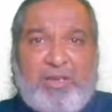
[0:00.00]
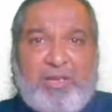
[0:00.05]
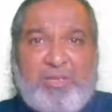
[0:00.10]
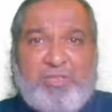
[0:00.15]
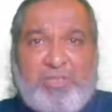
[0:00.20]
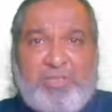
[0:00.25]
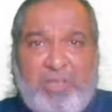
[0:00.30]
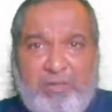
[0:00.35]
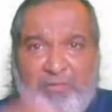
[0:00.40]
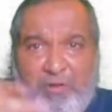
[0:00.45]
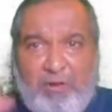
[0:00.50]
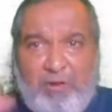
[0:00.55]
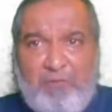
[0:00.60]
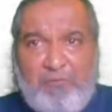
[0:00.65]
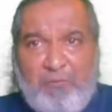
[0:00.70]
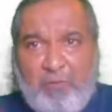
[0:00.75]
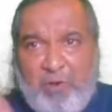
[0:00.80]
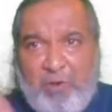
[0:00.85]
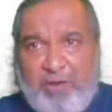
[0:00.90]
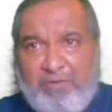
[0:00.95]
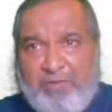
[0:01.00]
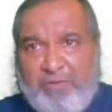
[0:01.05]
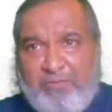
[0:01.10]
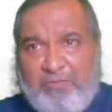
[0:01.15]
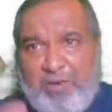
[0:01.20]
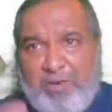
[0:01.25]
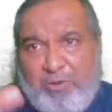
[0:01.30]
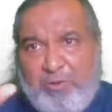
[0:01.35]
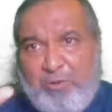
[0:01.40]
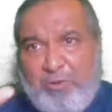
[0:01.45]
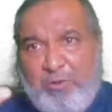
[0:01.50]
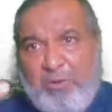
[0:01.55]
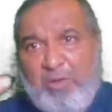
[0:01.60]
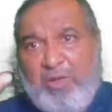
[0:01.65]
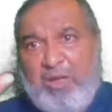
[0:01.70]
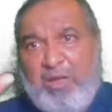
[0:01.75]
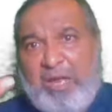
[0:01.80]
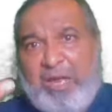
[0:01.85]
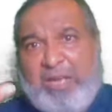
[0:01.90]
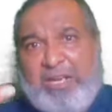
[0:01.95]
Chevron fold, everyone know,
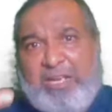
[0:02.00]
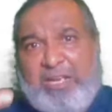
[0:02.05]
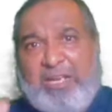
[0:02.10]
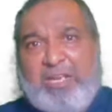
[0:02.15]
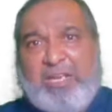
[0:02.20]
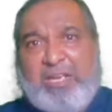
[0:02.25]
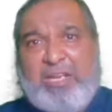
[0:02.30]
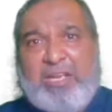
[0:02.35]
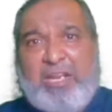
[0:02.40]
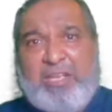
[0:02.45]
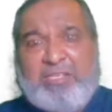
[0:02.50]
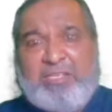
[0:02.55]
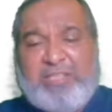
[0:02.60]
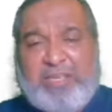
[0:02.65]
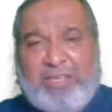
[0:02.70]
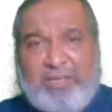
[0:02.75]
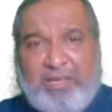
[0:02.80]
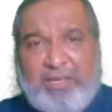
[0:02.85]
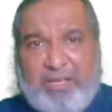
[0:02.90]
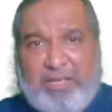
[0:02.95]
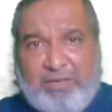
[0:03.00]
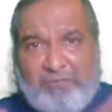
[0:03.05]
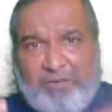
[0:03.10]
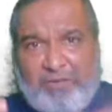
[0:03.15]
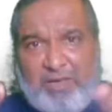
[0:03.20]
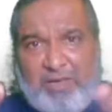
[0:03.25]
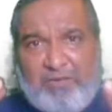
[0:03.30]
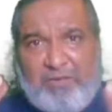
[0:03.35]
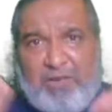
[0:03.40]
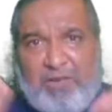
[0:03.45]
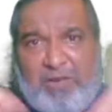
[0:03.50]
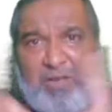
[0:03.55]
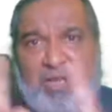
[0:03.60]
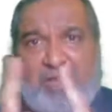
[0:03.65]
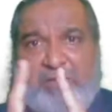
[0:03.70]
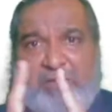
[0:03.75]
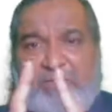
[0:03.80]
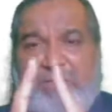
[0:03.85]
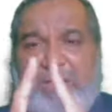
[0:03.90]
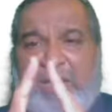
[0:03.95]
anticline and syncline. Wherever
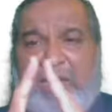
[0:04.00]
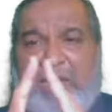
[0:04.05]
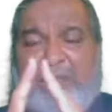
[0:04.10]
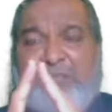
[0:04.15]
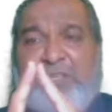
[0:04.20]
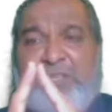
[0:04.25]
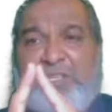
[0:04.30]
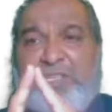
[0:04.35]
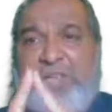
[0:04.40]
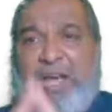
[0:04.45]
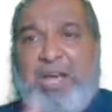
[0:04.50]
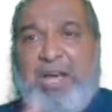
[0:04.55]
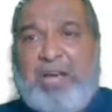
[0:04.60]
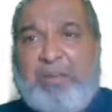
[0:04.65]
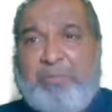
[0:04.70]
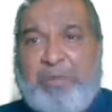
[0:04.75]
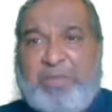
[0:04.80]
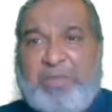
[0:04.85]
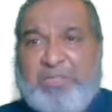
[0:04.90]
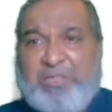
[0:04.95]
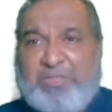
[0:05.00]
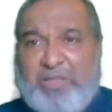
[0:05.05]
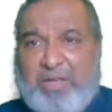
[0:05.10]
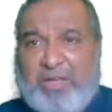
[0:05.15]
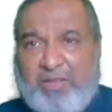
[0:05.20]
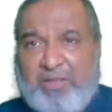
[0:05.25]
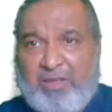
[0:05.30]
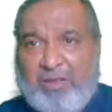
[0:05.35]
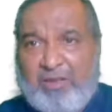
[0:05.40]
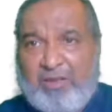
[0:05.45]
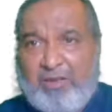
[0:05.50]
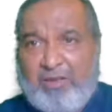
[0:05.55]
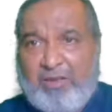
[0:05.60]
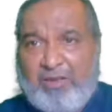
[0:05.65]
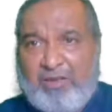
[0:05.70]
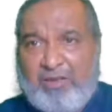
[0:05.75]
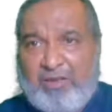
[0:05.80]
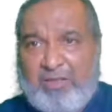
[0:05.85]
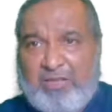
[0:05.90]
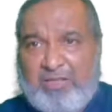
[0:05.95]
we have the sharp edges are there.
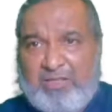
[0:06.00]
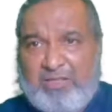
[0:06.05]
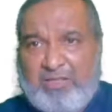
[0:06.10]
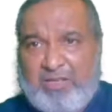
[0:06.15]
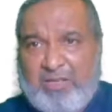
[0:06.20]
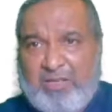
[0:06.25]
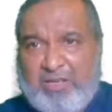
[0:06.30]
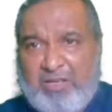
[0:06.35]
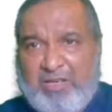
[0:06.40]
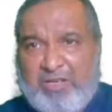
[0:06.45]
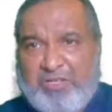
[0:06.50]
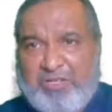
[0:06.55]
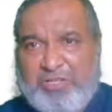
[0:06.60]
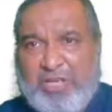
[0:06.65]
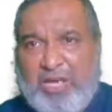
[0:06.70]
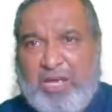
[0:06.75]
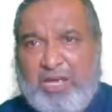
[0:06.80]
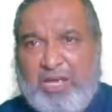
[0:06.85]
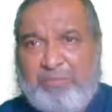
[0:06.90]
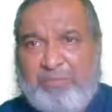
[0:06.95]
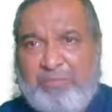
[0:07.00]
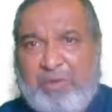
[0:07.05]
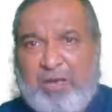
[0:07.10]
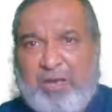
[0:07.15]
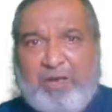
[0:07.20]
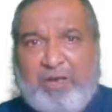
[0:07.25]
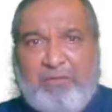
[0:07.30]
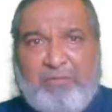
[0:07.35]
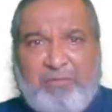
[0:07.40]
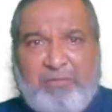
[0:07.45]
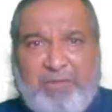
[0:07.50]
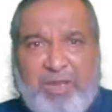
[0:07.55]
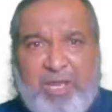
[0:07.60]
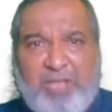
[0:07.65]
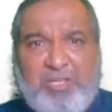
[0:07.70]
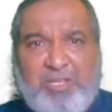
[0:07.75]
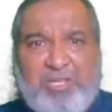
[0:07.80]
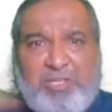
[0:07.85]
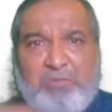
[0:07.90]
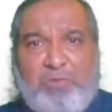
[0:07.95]
Yes, a sharp
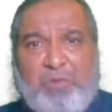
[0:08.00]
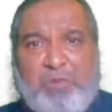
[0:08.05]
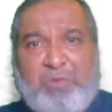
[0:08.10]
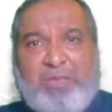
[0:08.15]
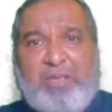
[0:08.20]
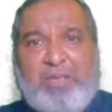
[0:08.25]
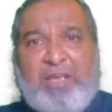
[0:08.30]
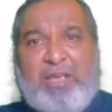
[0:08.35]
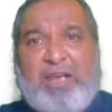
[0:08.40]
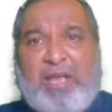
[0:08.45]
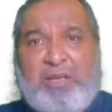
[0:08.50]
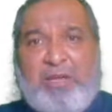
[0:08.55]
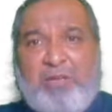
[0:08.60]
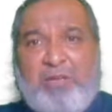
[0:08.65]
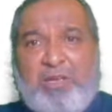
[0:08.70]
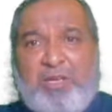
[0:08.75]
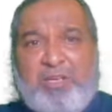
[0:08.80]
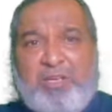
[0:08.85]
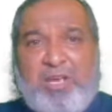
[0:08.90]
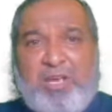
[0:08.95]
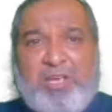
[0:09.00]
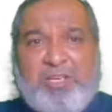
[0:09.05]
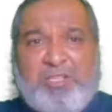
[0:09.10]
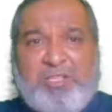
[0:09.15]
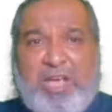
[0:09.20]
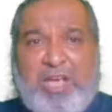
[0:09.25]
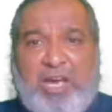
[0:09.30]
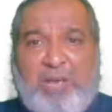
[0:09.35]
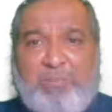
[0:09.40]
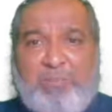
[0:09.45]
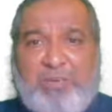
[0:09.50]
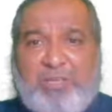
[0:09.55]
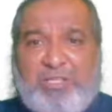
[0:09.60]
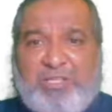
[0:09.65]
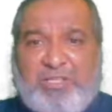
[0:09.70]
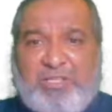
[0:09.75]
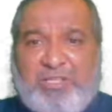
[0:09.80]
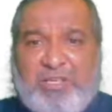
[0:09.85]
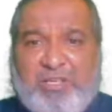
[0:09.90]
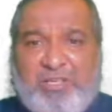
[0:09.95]
edges will be there. Angular sharp
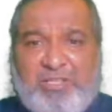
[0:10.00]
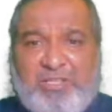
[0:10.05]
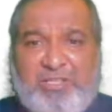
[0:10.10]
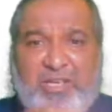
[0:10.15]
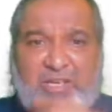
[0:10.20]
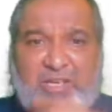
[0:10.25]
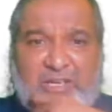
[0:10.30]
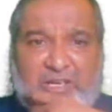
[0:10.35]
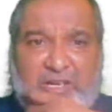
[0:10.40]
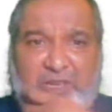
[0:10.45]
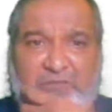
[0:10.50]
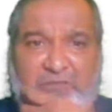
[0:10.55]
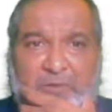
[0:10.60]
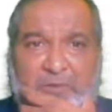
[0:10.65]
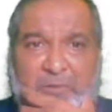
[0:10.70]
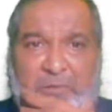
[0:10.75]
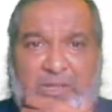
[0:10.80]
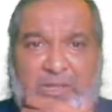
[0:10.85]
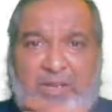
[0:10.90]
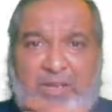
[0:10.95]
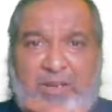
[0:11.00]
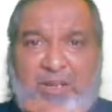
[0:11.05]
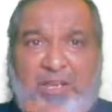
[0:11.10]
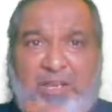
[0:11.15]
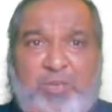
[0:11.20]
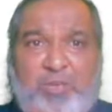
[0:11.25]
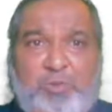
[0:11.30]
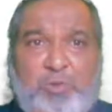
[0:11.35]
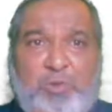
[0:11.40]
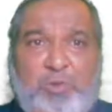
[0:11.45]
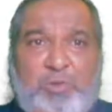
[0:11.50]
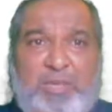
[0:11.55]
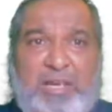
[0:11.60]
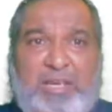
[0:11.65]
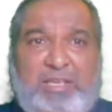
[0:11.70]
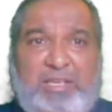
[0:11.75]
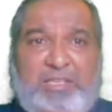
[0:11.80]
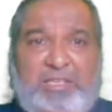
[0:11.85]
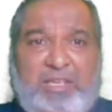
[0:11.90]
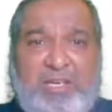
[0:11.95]
edges, crest and trough will be there. So that
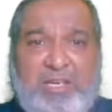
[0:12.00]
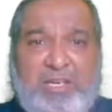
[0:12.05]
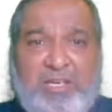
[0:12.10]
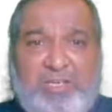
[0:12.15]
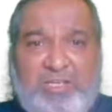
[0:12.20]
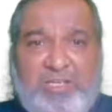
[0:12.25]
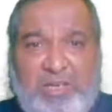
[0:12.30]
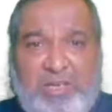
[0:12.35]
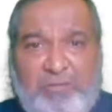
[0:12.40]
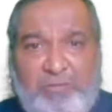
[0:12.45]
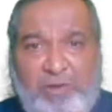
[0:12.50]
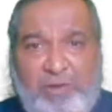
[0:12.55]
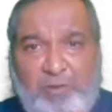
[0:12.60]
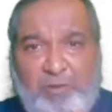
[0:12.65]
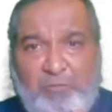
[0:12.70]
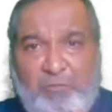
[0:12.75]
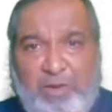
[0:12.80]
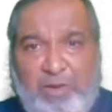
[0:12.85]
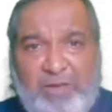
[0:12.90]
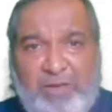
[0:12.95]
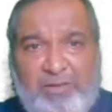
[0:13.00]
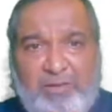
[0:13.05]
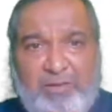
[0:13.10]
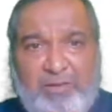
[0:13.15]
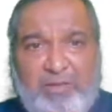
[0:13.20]
is the chevron one.